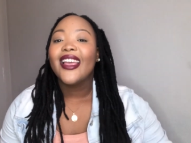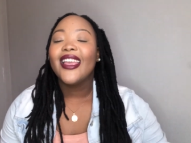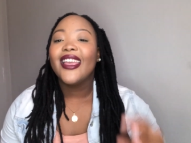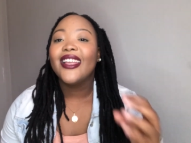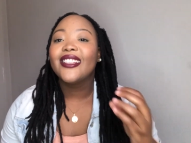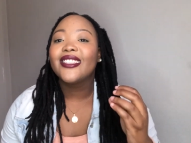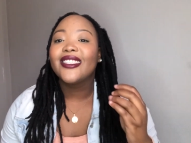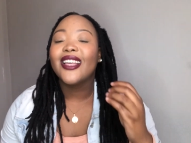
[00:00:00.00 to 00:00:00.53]

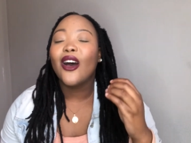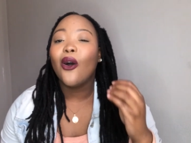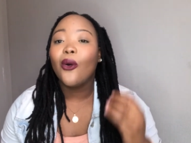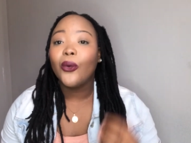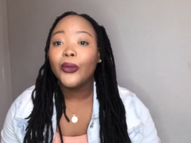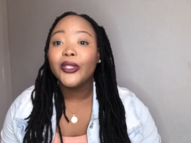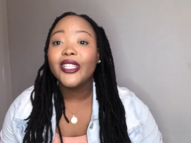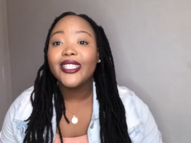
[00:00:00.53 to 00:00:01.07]
it's the
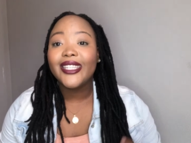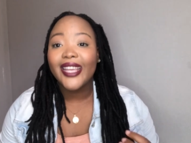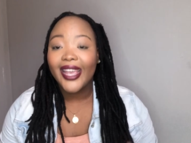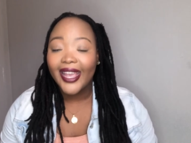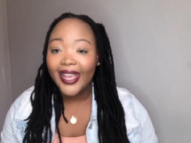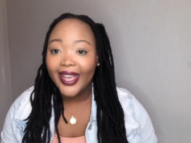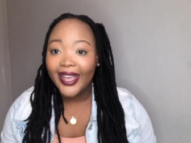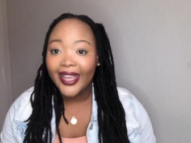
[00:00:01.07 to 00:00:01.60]
oldest
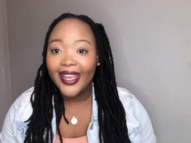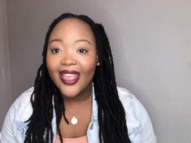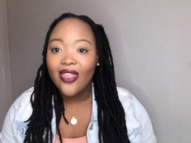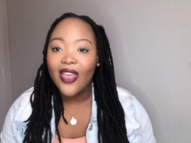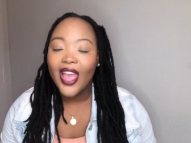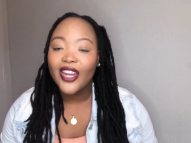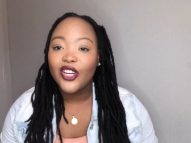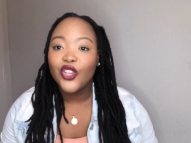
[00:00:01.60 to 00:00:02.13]
hair
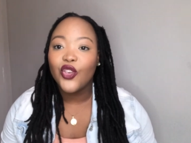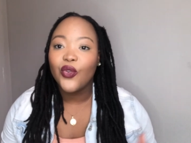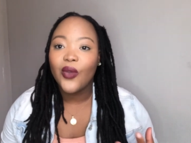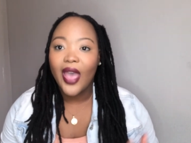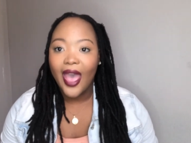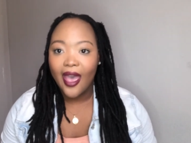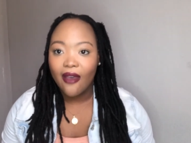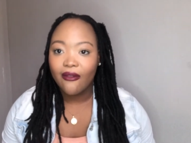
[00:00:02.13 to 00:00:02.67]
that you
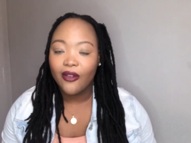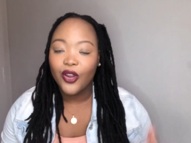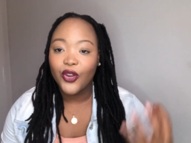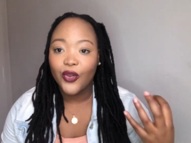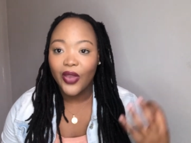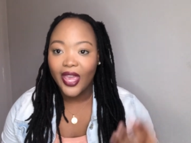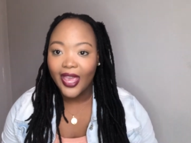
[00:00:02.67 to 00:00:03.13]
have on your